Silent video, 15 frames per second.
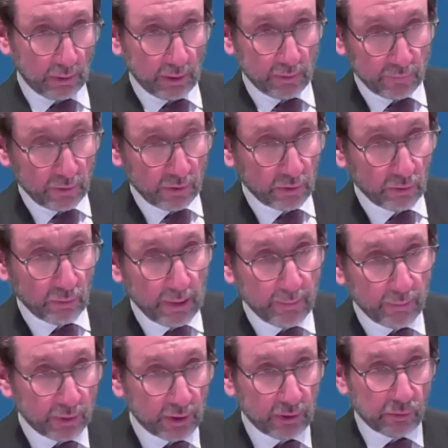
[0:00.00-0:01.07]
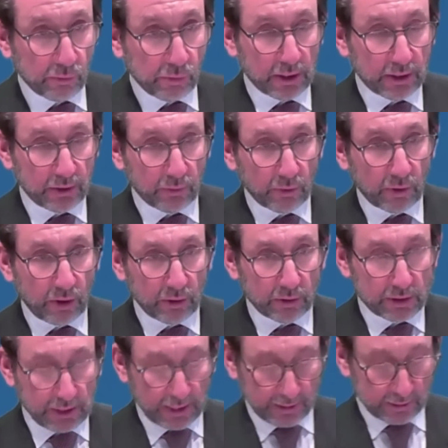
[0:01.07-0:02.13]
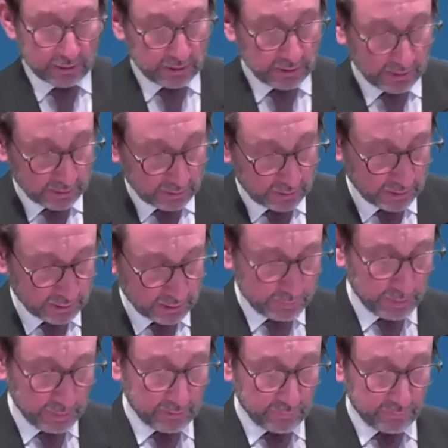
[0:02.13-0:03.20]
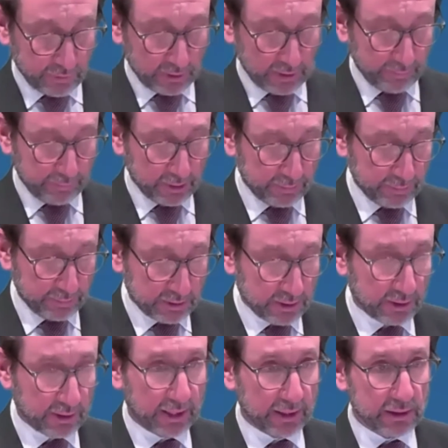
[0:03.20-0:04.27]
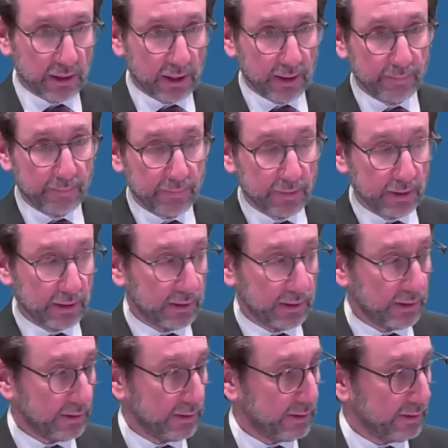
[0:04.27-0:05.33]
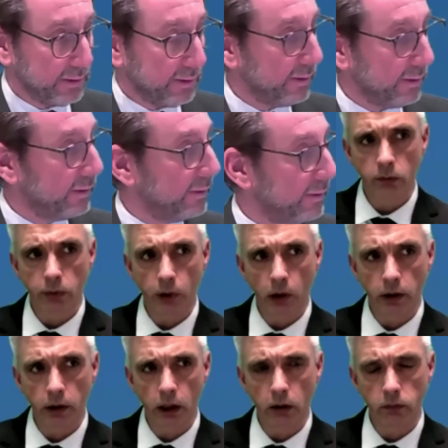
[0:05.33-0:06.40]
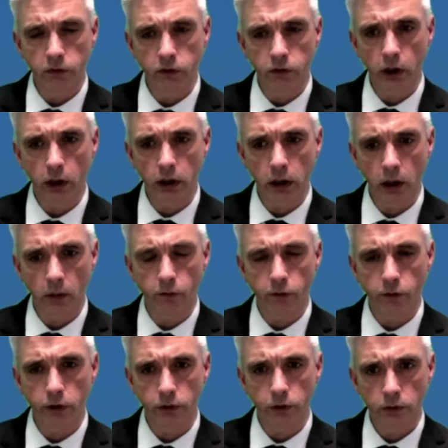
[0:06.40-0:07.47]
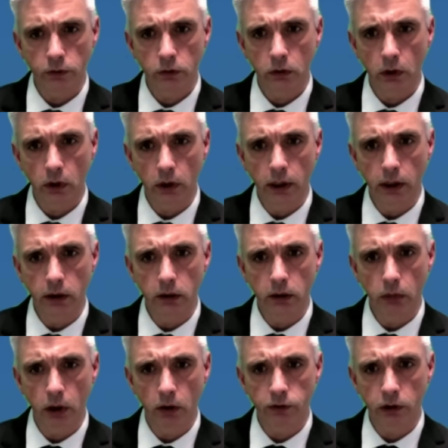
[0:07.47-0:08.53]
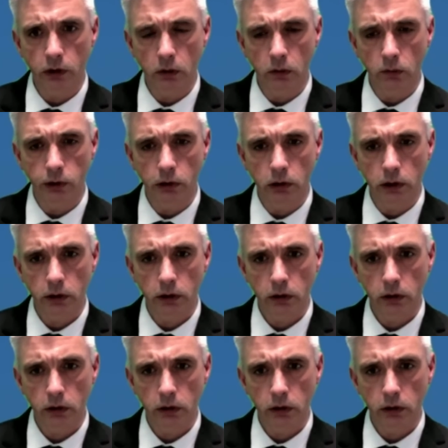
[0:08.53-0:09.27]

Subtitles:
you can remember it, who were your contacts at Kingspan for that purpose at that time? A gentleman by the name of Jay Humphreys and Martin Gilbride.